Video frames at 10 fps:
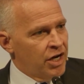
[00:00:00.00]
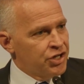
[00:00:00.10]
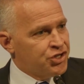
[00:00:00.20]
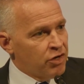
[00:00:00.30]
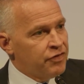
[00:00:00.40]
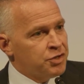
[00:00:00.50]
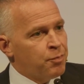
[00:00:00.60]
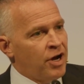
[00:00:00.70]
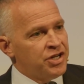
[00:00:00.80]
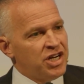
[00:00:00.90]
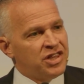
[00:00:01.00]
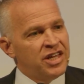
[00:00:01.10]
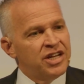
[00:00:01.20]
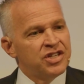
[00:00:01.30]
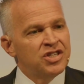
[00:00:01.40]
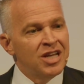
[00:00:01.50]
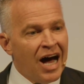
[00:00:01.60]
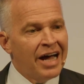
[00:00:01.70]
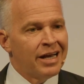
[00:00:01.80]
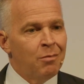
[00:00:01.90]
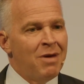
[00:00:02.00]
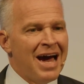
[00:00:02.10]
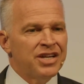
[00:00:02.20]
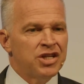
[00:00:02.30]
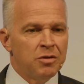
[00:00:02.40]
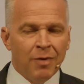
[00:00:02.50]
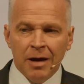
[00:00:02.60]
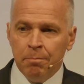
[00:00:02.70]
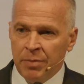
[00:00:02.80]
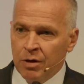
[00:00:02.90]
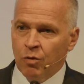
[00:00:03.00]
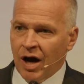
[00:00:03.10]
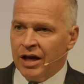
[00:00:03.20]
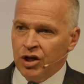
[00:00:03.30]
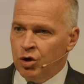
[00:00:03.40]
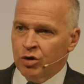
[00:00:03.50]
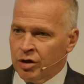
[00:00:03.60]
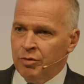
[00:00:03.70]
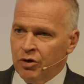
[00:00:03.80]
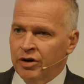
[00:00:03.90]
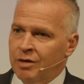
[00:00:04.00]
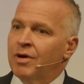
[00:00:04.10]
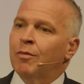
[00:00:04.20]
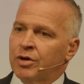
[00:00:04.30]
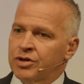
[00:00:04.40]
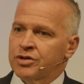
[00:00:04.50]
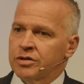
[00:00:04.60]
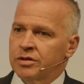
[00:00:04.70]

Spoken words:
that is not imagined by BYU community members,